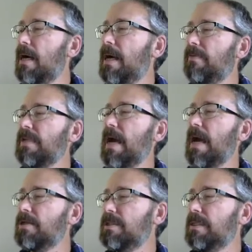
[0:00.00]
I have to
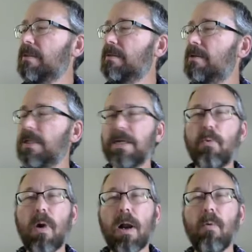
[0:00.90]
actually click
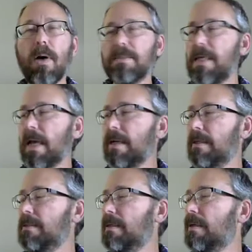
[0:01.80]
where I want to edit